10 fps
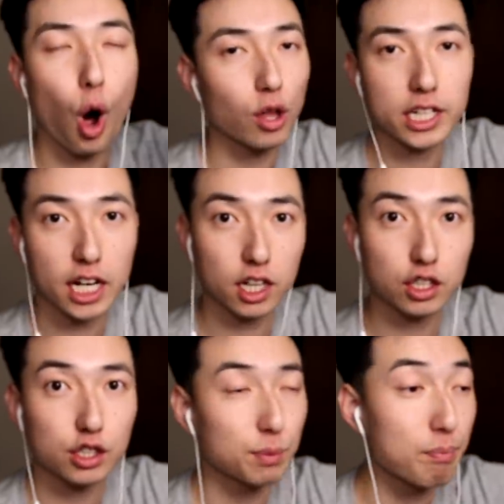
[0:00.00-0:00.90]
all the
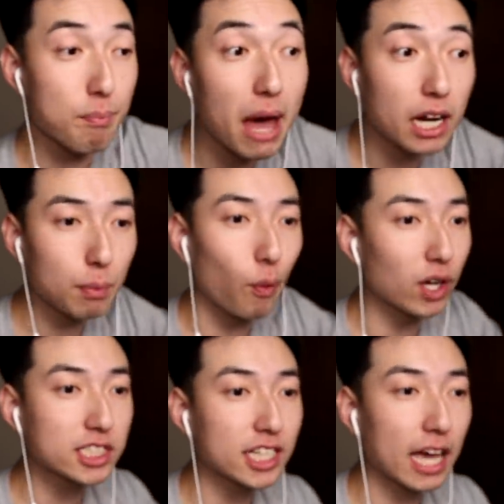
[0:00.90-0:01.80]
characters met up
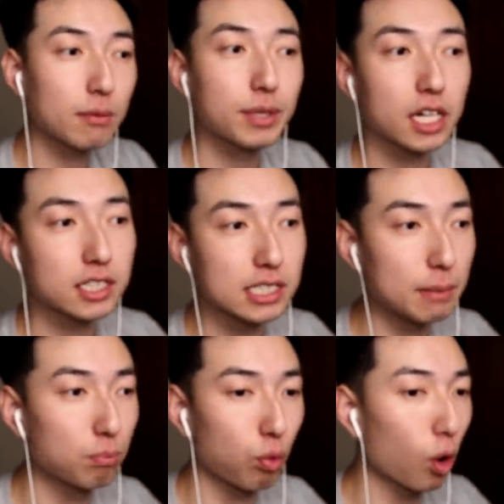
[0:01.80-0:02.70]
once again because
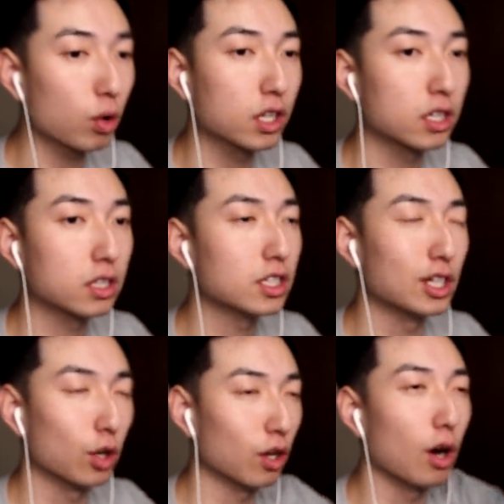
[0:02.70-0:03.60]
they broke, you
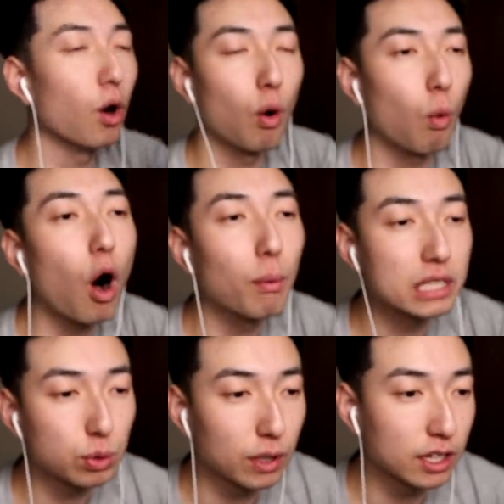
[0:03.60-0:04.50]
know, a wall
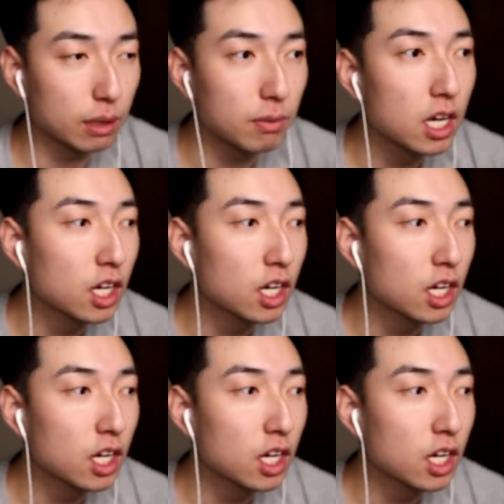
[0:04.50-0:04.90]
between them.